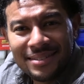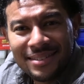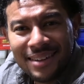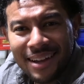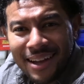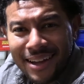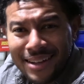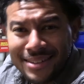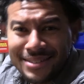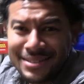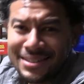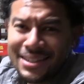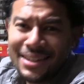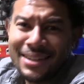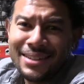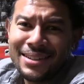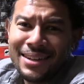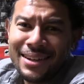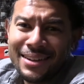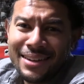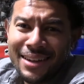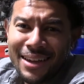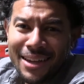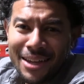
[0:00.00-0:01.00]
I ain't saying
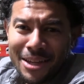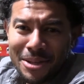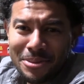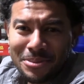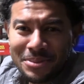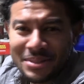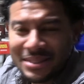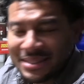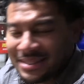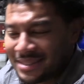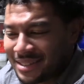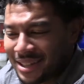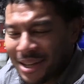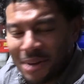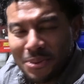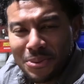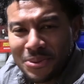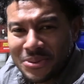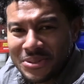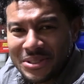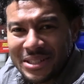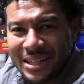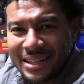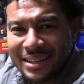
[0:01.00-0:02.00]
their names. I
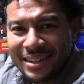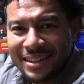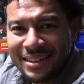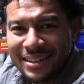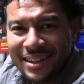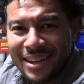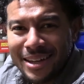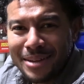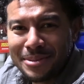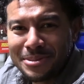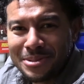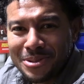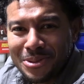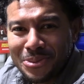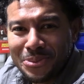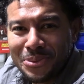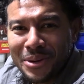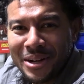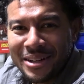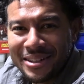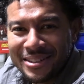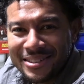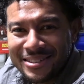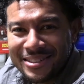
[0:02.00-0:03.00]
won't say their names on
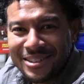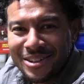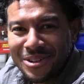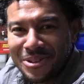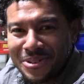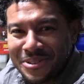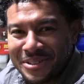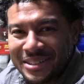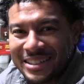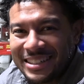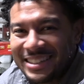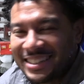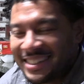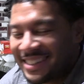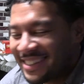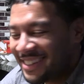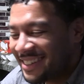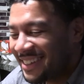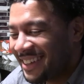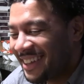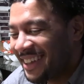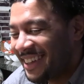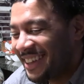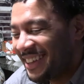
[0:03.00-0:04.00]
record, though.
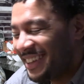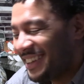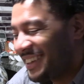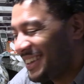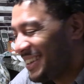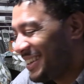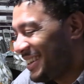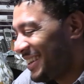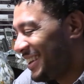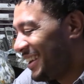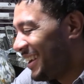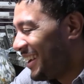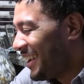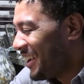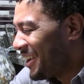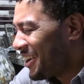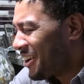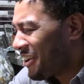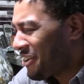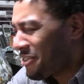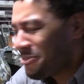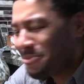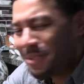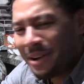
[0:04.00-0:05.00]

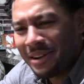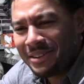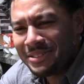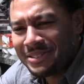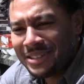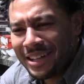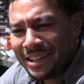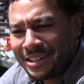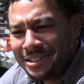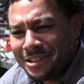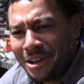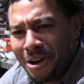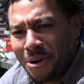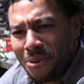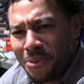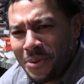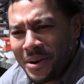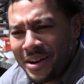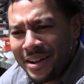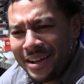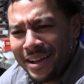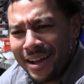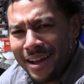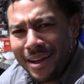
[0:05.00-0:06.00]
Everybody was like, yo,
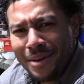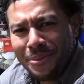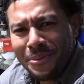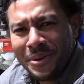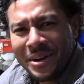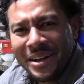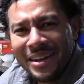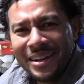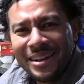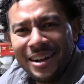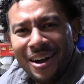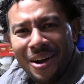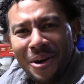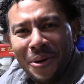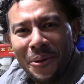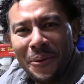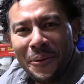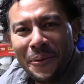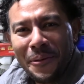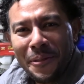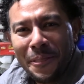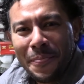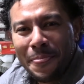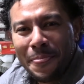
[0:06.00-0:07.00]
where they at? Where they go?